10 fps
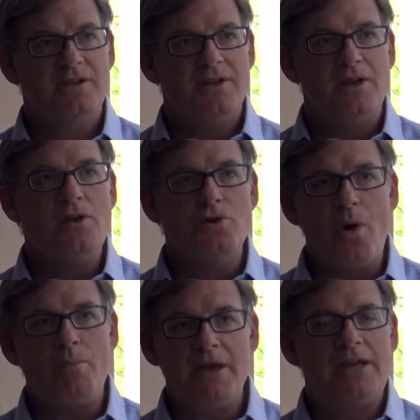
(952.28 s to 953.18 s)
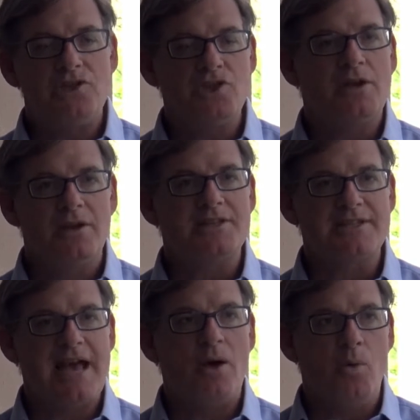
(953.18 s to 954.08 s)
Not many
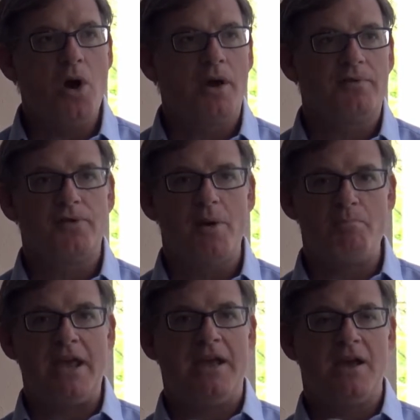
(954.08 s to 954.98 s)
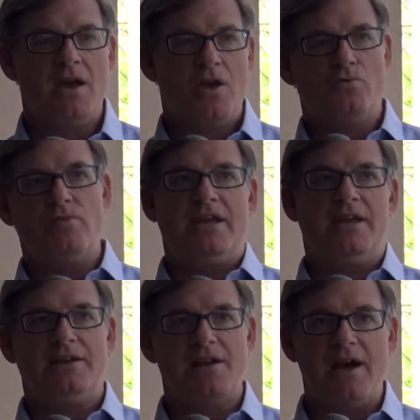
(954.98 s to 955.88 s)
journalists now work for a big,
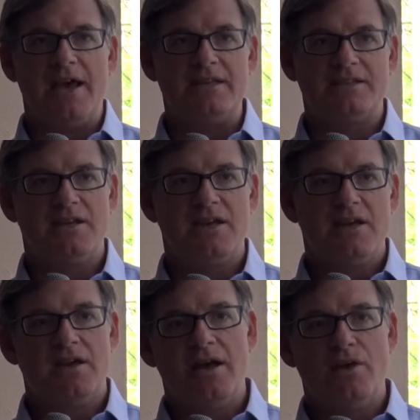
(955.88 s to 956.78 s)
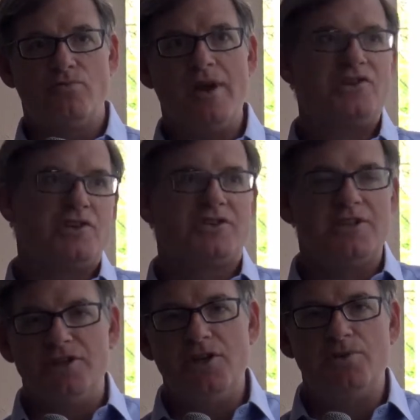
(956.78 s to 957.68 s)
recognized,
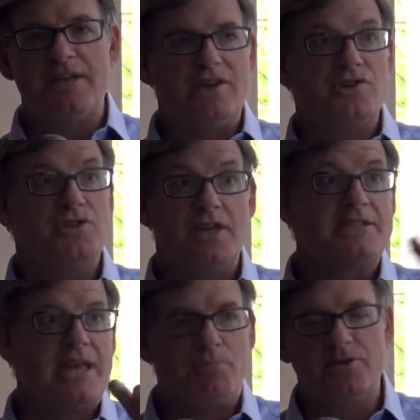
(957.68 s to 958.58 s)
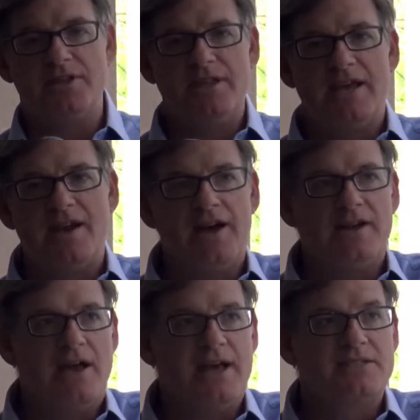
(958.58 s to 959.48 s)
registered news agency, as they put in their
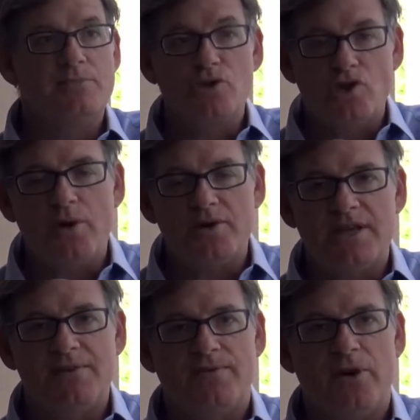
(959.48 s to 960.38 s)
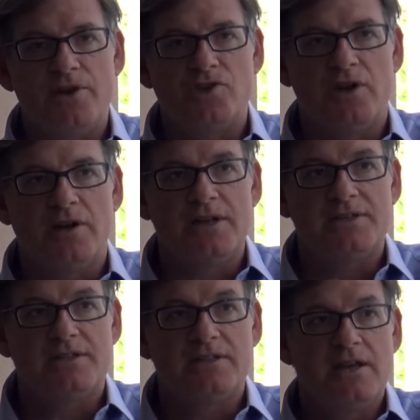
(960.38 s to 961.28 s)
guidelines. The majority of foreign
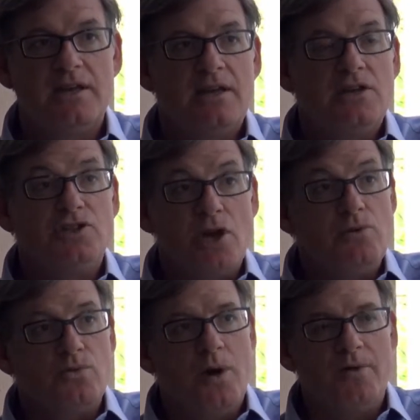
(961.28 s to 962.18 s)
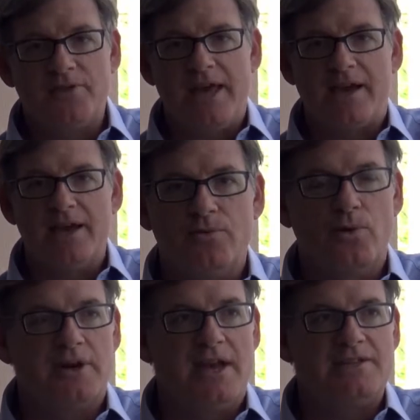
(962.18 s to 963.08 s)
journalists don't work for that
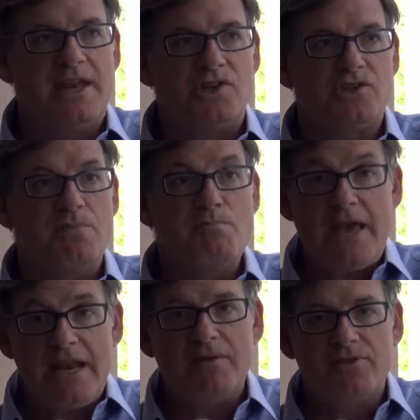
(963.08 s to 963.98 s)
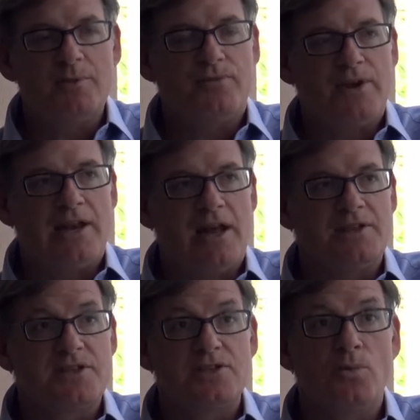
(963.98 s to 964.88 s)
organization. Many of them are
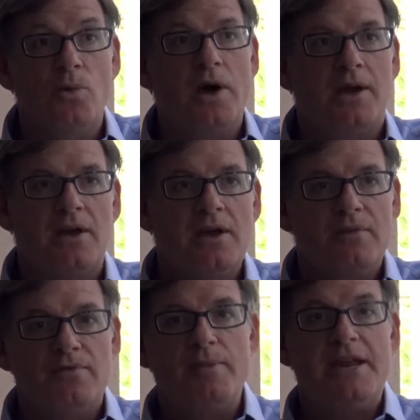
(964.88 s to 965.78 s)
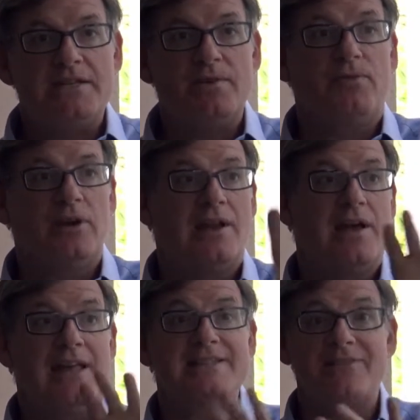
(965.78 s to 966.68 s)
freelancers and work for many different
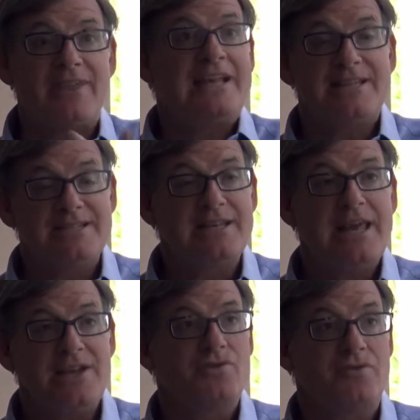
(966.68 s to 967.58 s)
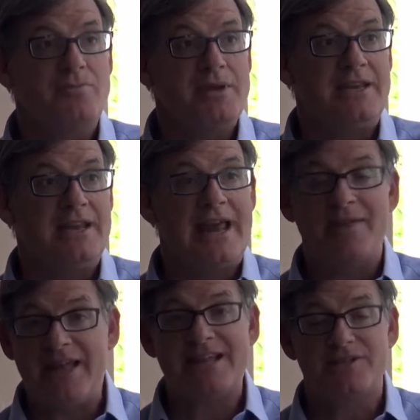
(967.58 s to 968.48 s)
clients. That is the nature of the media
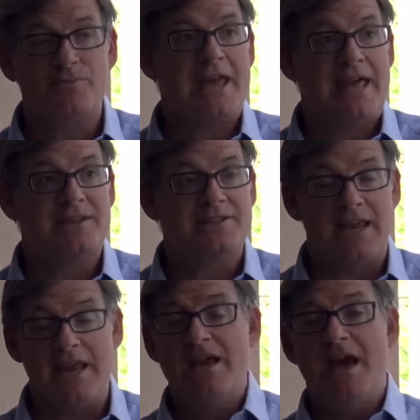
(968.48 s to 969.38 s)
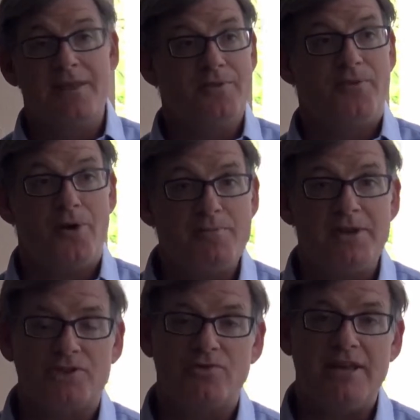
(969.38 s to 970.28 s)
now. That's the reality. And the Foreign
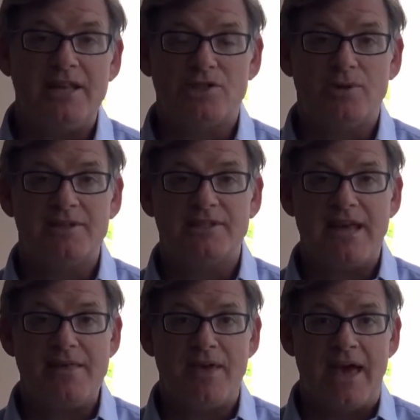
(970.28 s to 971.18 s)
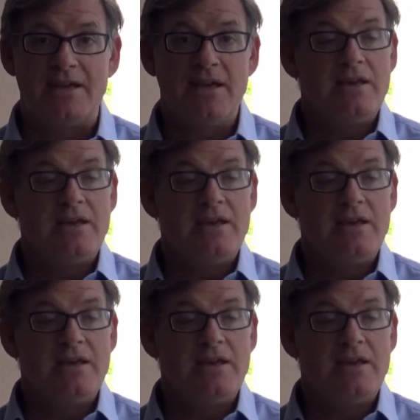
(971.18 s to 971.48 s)
Ministry needs to understand that.